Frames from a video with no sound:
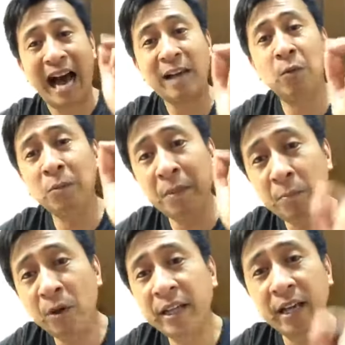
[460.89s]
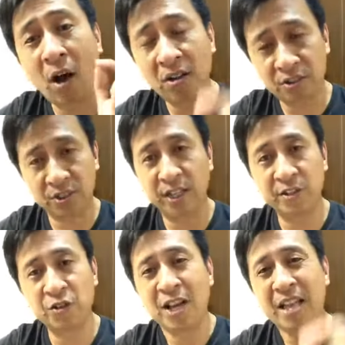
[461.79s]
I will be bringing on
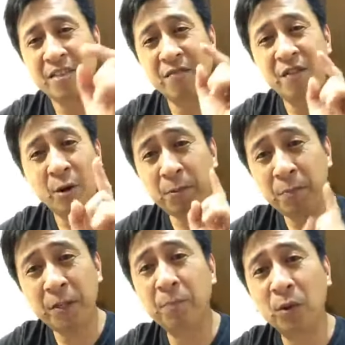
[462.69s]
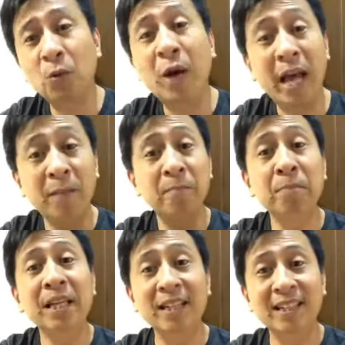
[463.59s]
stage the very people who helped
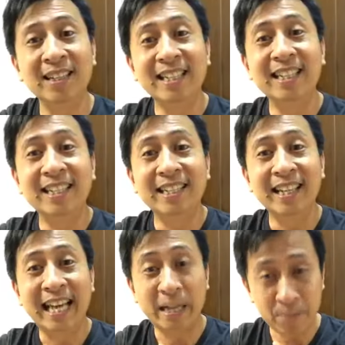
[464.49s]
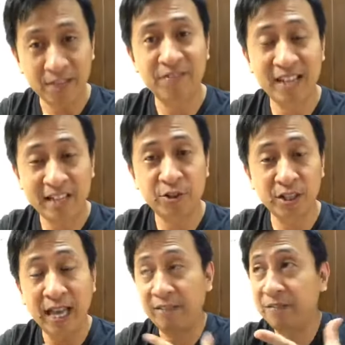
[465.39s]
me in my financial
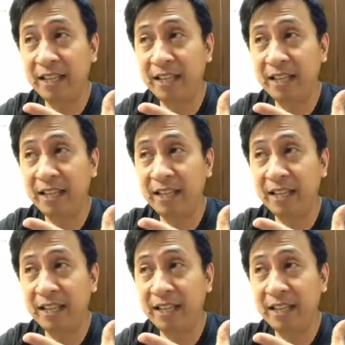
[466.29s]
life.